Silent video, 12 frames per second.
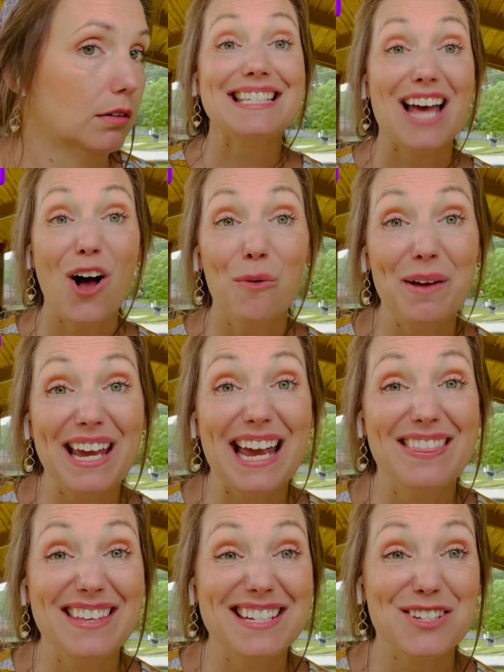tell me
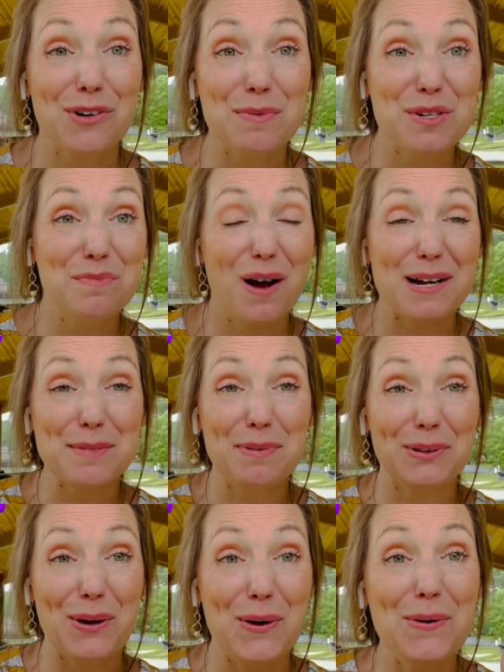in the description box
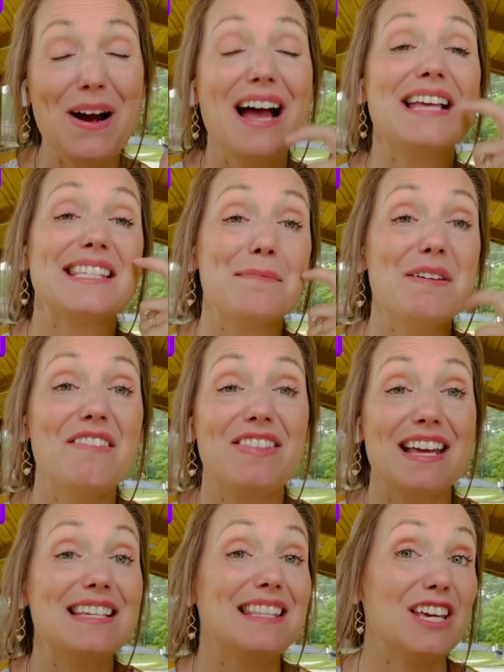below some of the
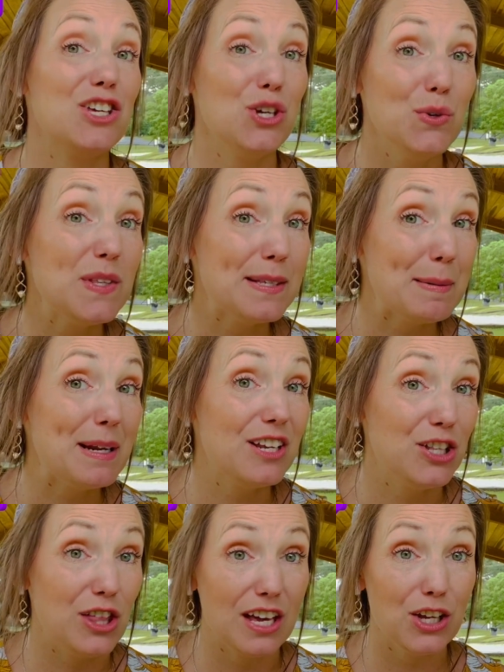things that
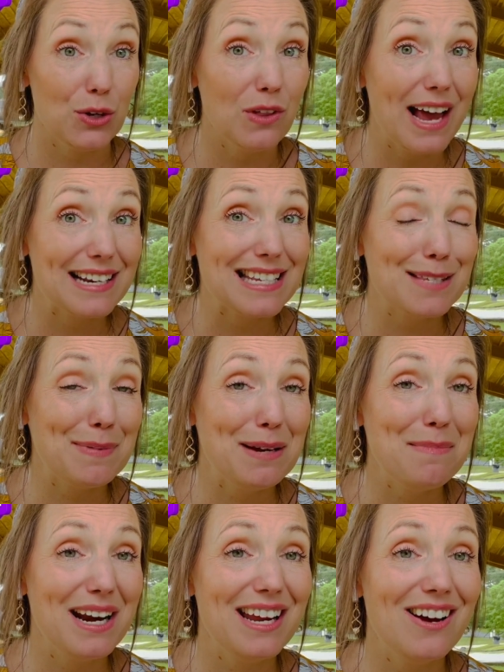you like to spend
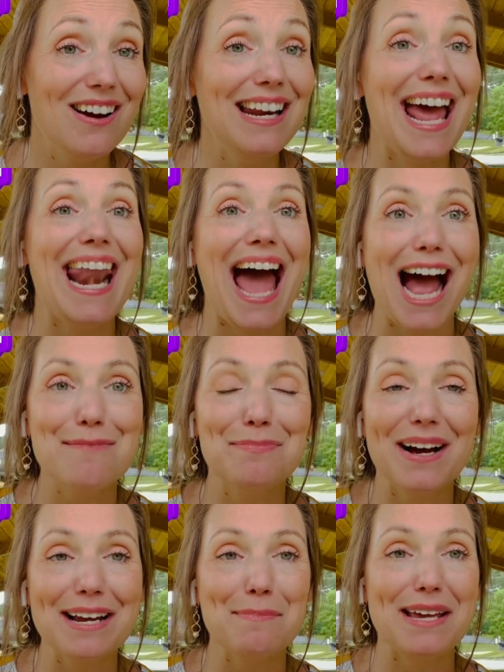money on, and I
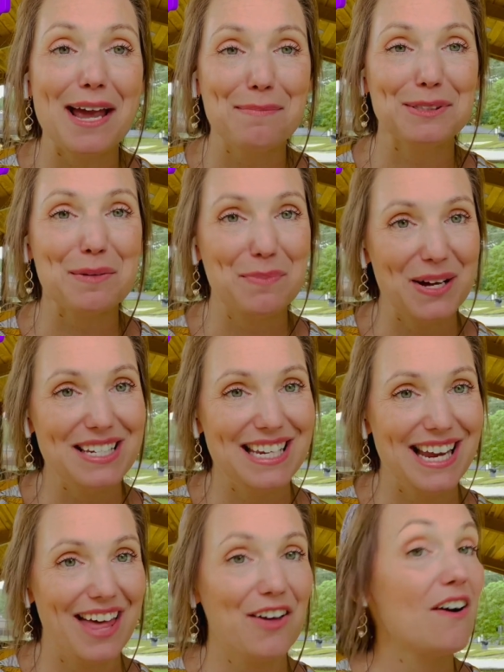might be able to put
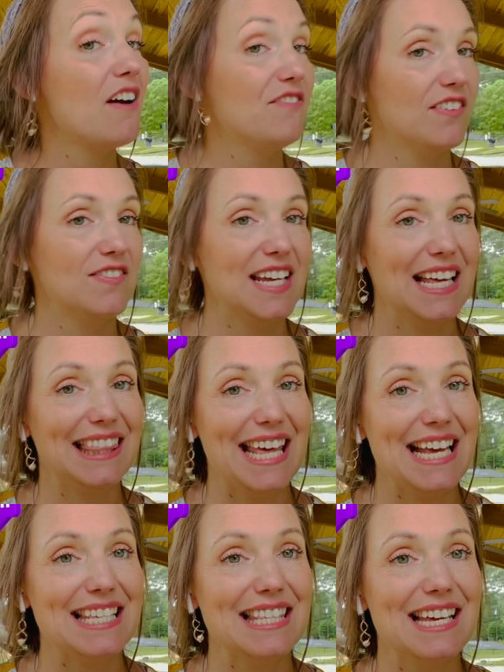together a 15
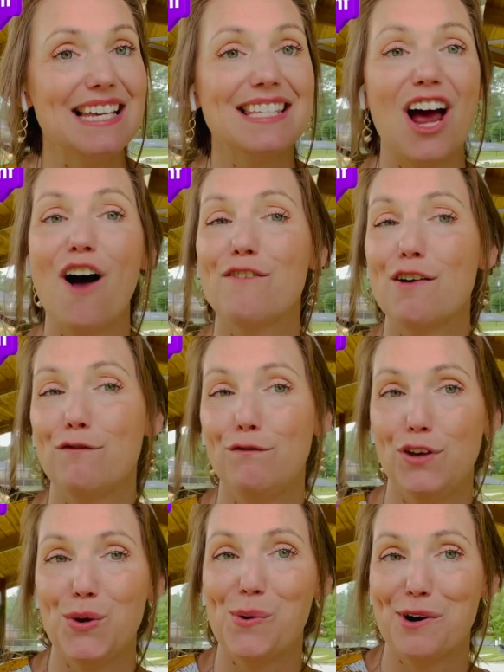things list of
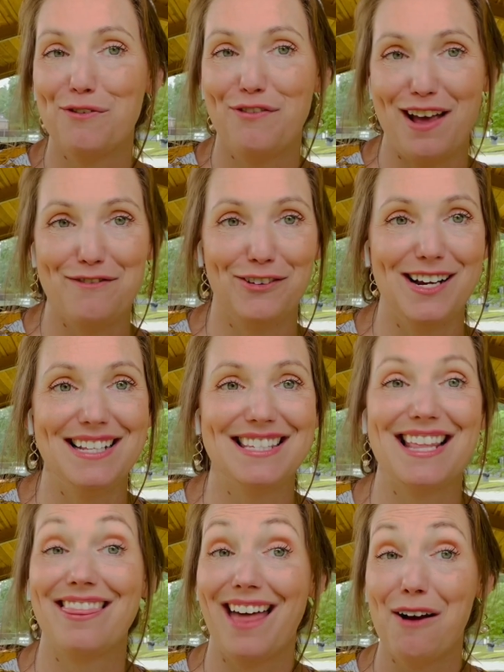viewer
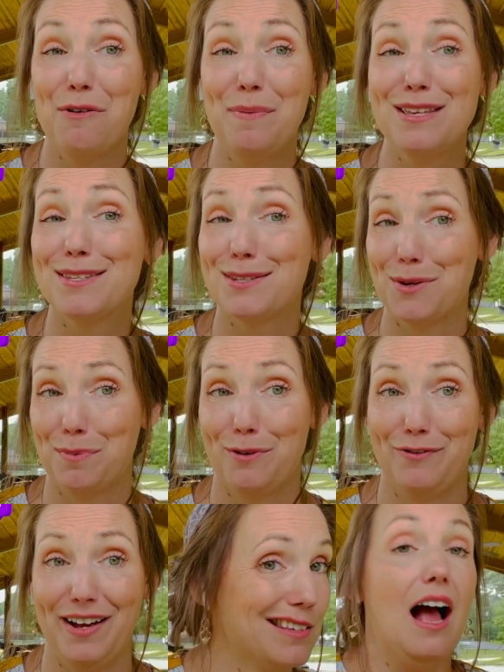favorites. That would be super
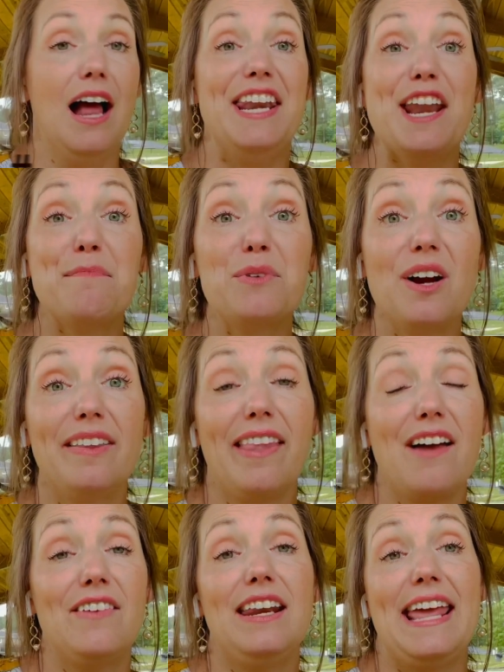fun. Number
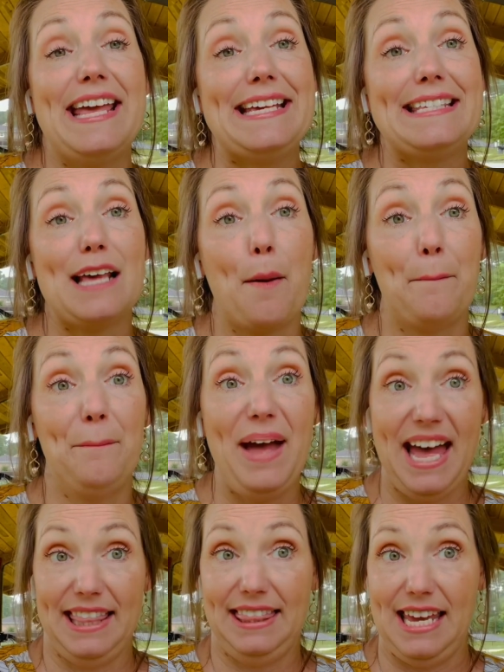11 is
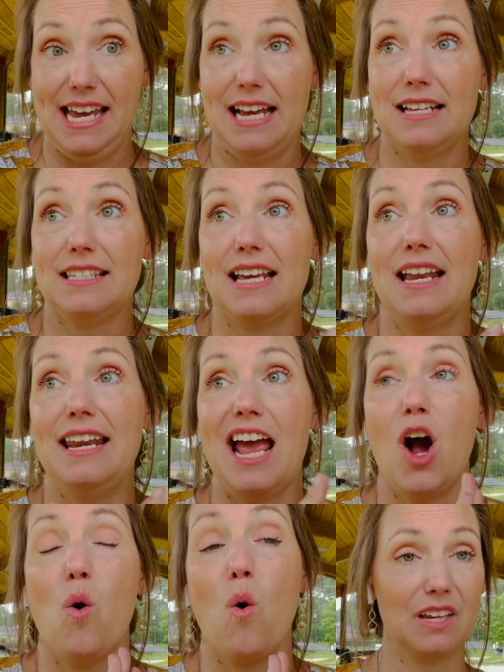pet things.
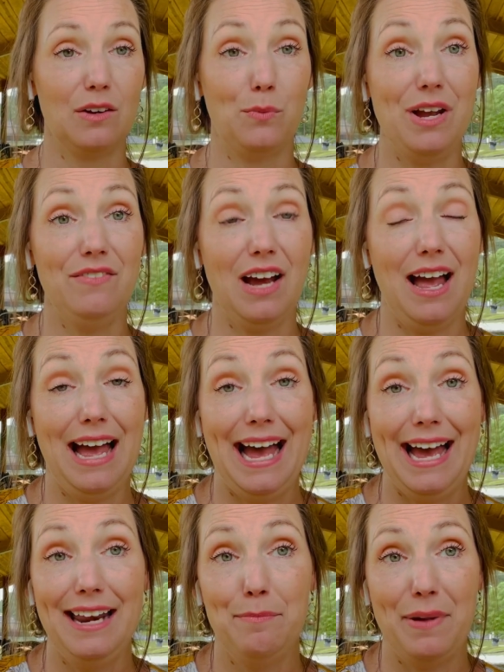Now, we've not
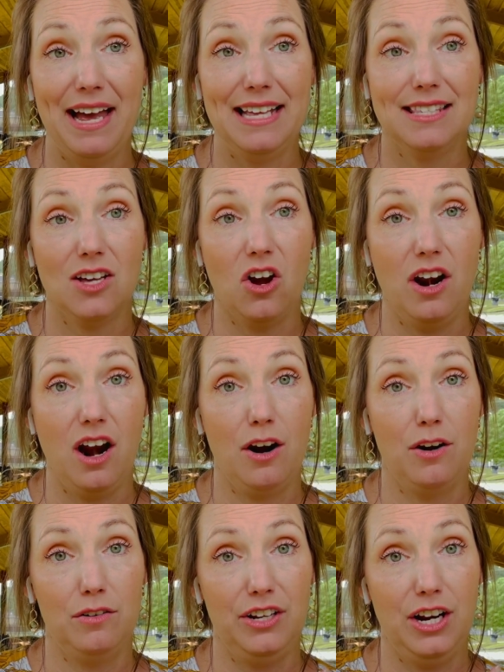had pets on
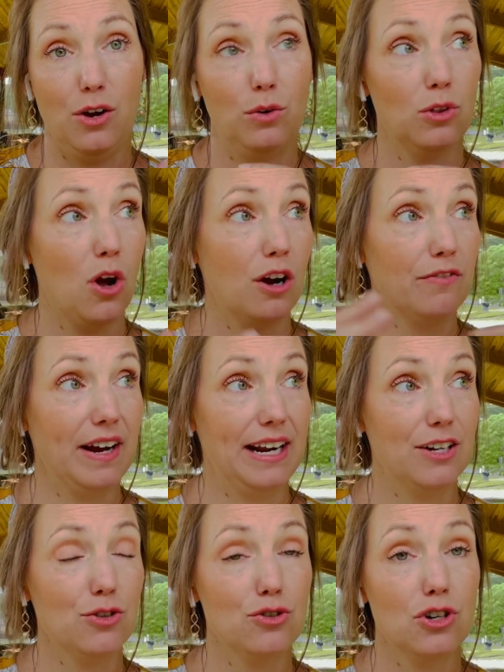our, you know, long
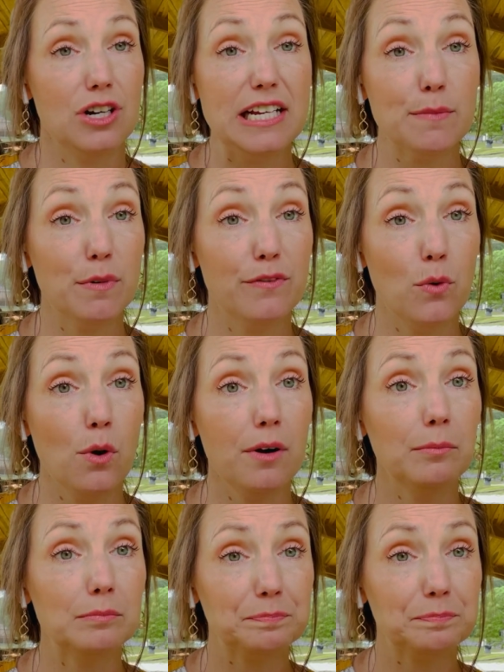financial journeys before.